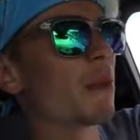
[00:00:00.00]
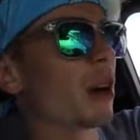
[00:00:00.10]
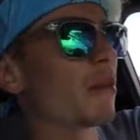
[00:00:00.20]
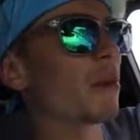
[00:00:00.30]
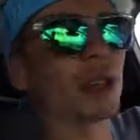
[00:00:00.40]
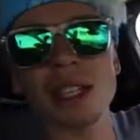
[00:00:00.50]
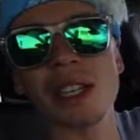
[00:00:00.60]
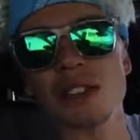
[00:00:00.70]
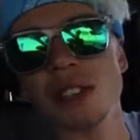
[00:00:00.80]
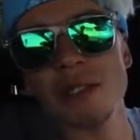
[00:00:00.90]
but
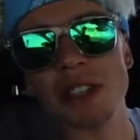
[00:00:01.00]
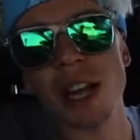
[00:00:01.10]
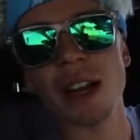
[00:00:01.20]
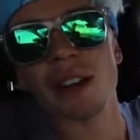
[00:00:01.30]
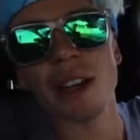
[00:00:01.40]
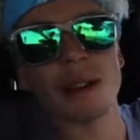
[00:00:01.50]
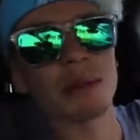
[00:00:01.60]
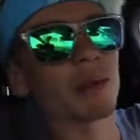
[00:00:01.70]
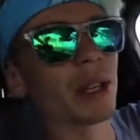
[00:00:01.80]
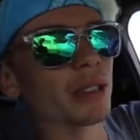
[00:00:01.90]
mostly let's just have a chat. Like
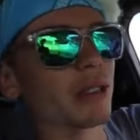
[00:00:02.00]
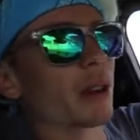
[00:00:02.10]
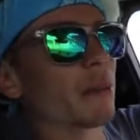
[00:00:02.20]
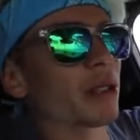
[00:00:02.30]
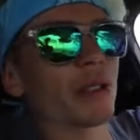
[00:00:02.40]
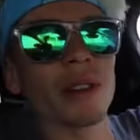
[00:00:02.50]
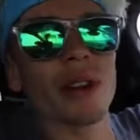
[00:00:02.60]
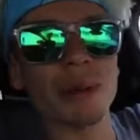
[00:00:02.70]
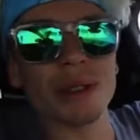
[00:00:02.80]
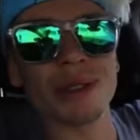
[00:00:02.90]
I'm gonna be answering a bunch of the
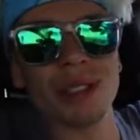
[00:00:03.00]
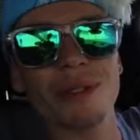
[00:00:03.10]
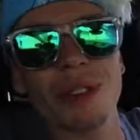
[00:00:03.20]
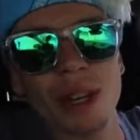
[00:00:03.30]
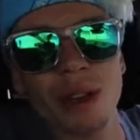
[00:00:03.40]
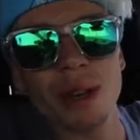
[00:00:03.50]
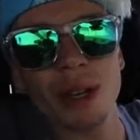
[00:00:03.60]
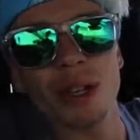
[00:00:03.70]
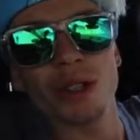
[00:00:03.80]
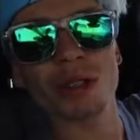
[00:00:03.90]
comments on this video.
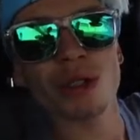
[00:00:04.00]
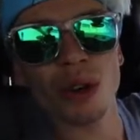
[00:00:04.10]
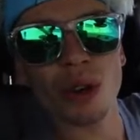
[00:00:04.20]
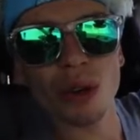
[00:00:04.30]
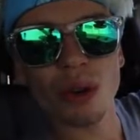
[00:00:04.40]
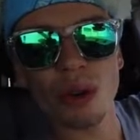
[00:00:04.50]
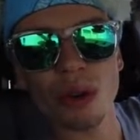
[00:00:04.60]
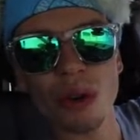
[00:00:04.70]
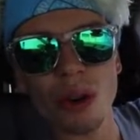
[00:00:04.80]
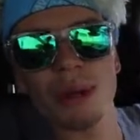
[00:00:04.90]

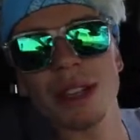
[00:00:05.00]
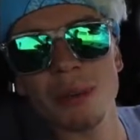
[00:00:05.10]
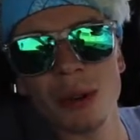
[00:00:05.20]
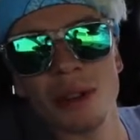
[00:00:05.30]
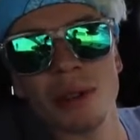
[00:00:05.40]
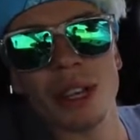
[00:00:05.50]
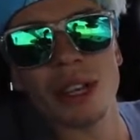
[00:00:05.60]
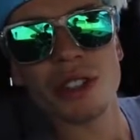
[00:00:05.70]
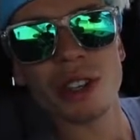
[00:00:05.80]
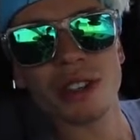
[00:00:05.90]
So comment down below if you
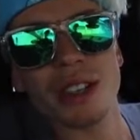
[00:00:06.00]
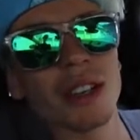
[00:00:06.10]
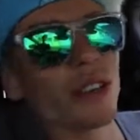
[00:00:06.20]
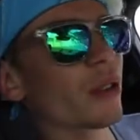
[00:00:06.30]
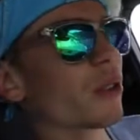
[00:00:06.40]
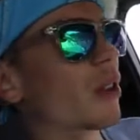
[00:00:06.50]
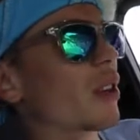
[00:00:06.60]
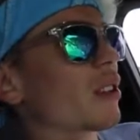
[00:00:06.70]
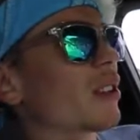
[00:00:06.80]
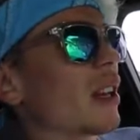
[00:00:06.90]
think I should continue
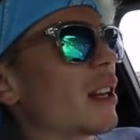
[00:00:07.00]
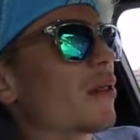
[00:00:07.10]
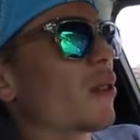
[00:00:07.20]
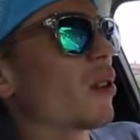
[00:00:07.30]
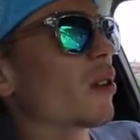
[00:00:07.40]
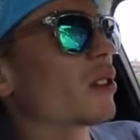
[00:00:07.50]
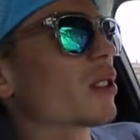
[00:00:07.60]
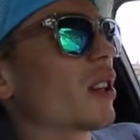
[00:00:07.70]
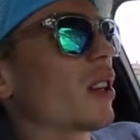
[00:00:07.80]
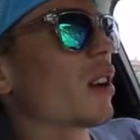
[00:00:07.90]
the daily
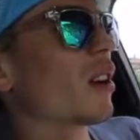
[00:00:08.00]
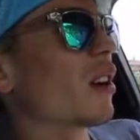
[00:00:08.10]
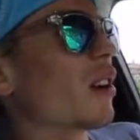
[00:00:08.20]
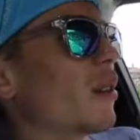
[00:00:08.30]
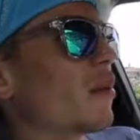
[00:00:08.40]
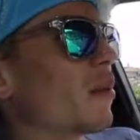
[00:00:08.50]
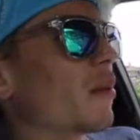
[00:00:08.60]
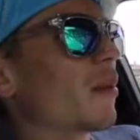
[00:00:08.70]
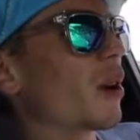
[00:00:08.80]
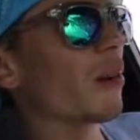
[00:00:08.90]
vlogs.
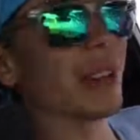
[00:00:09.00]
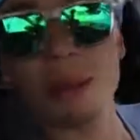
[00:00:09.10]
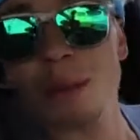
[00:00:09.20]
Um, comment